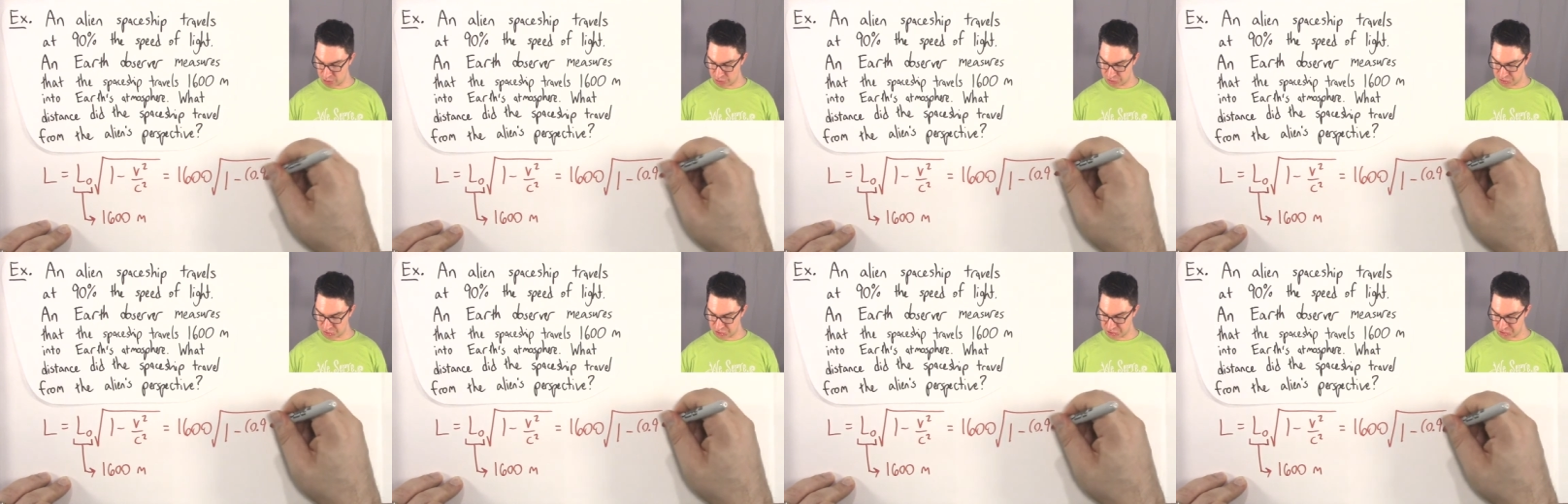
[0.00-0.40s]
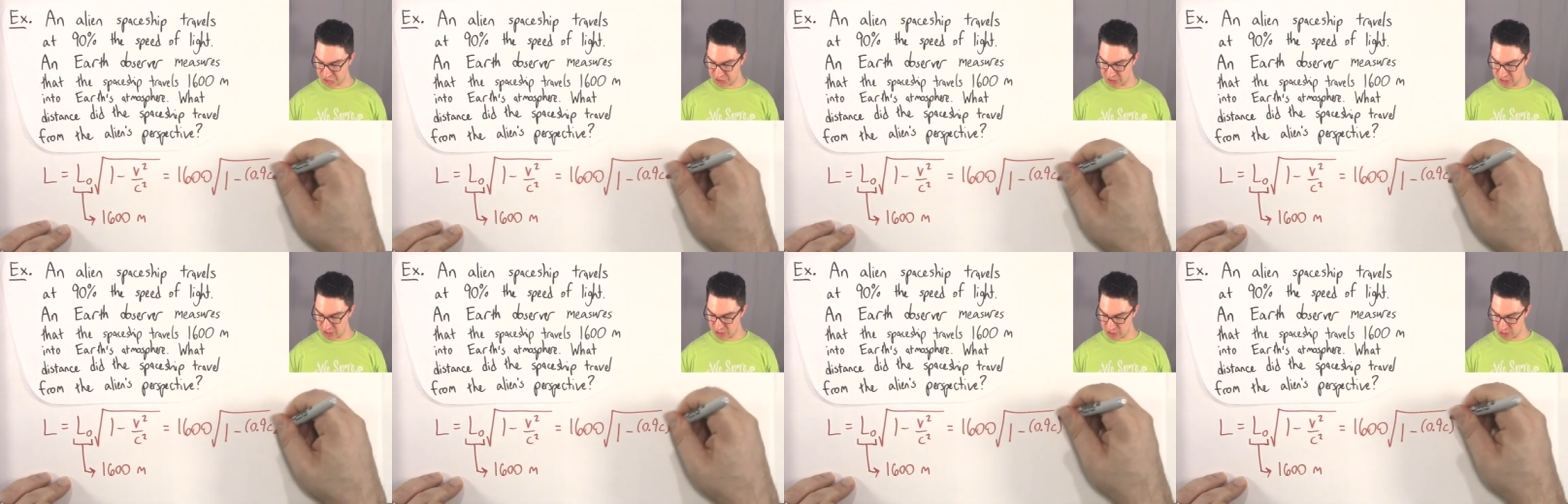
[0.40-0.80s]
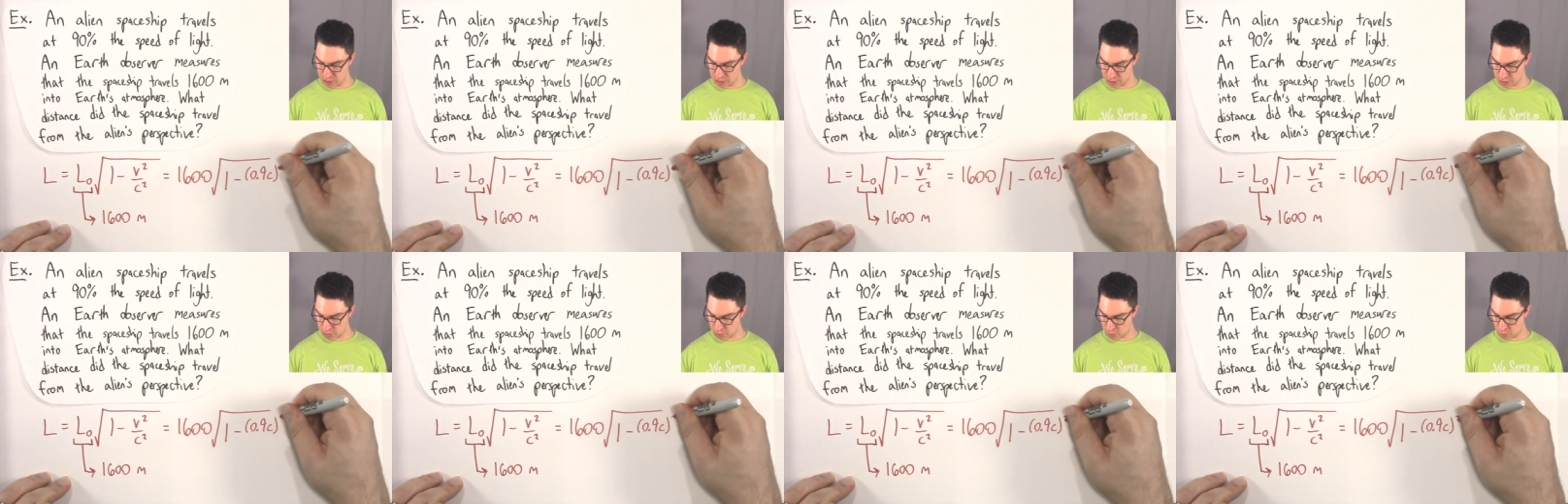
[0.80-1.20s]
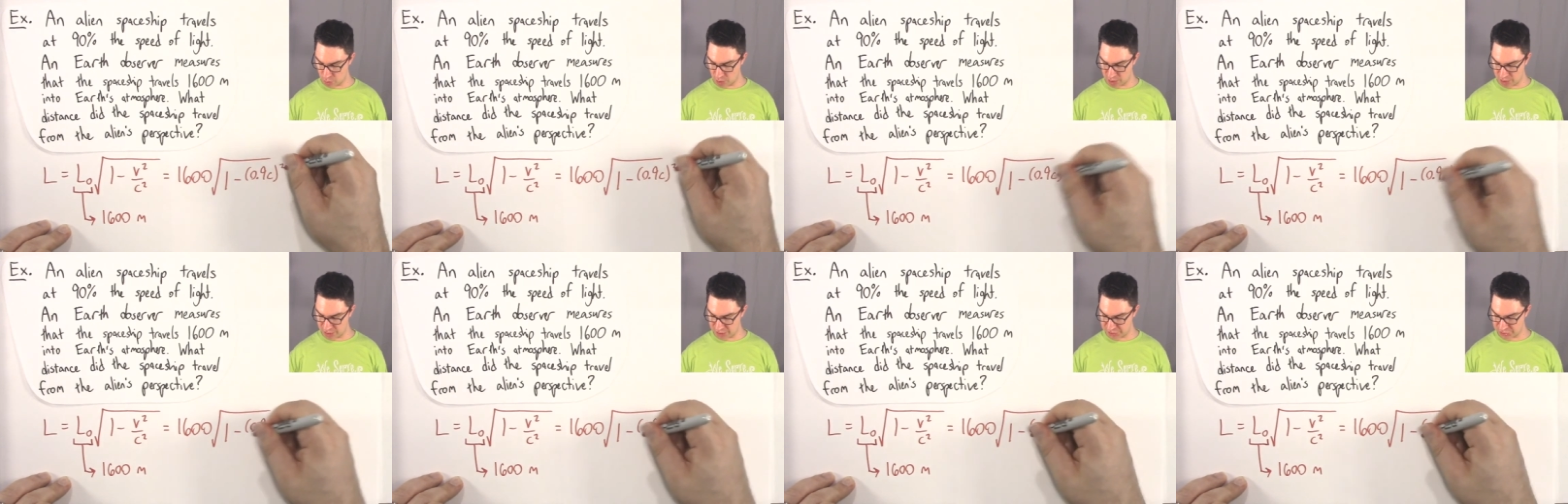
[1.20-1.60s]
c
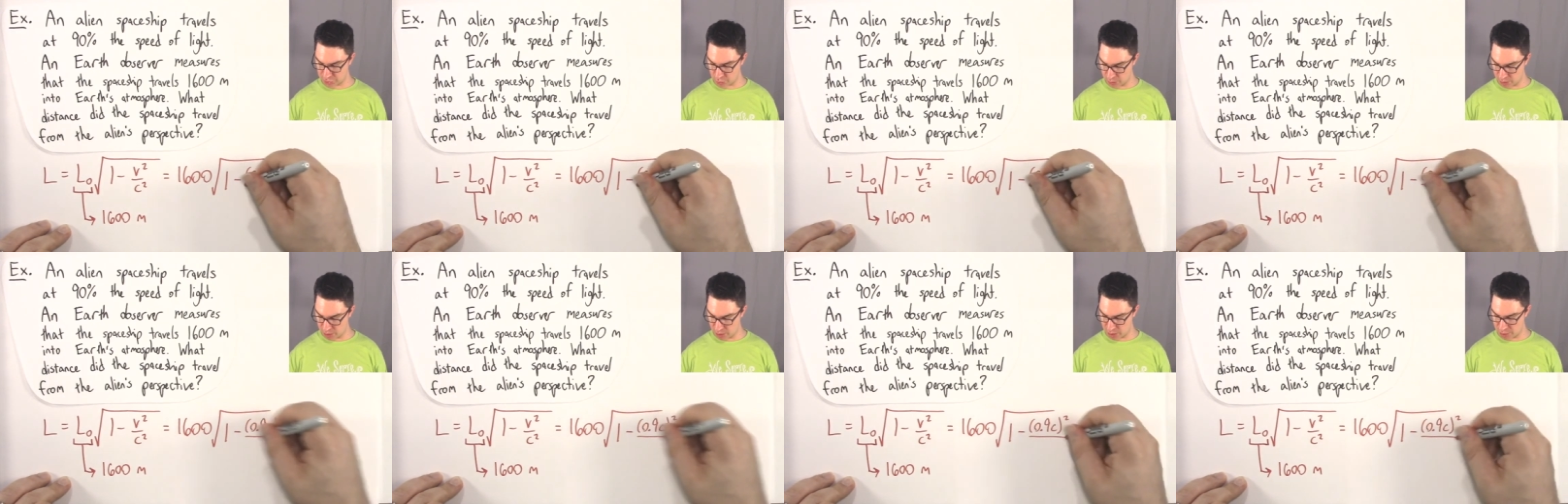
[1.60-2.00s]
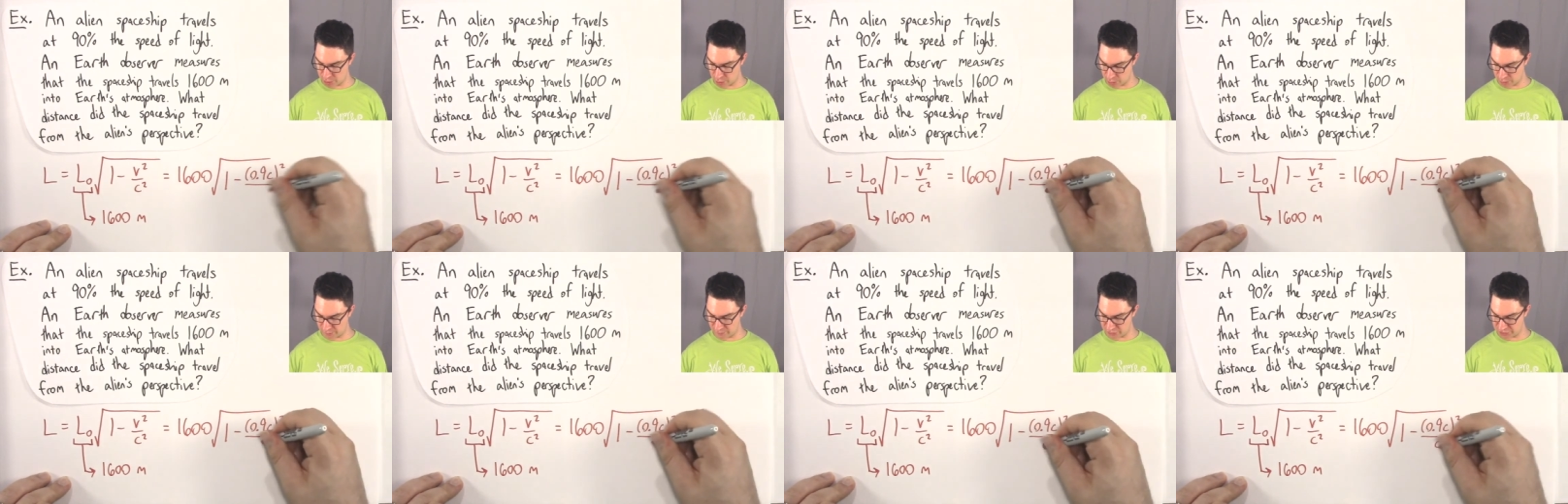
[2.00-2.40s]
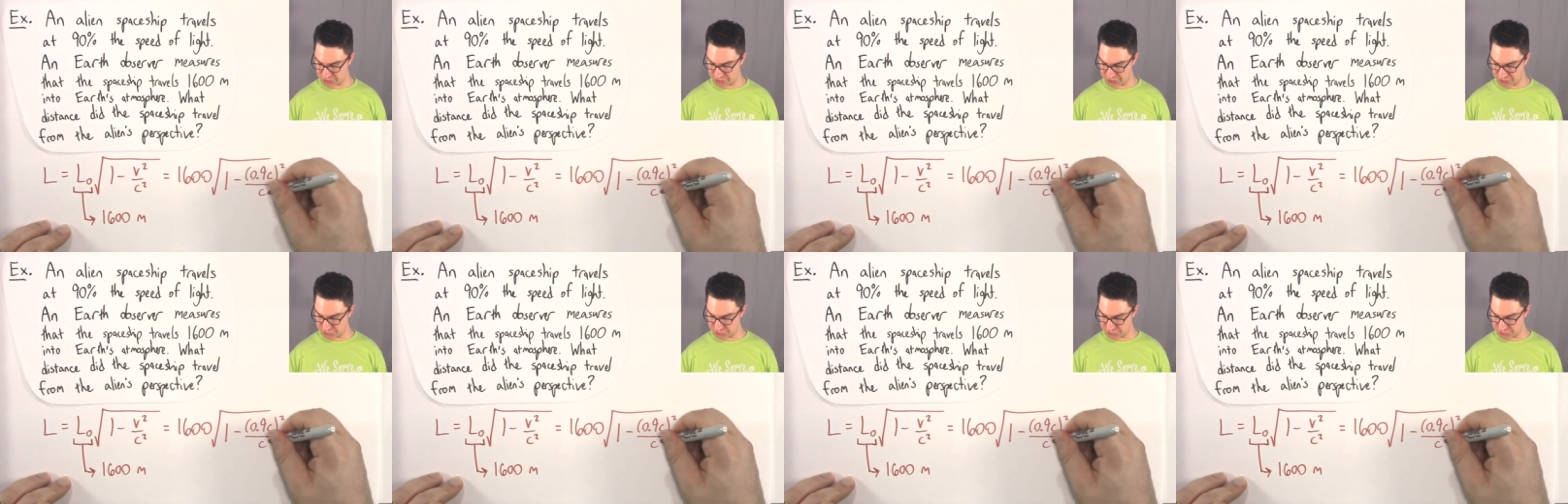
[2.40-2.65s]
quantity squared over c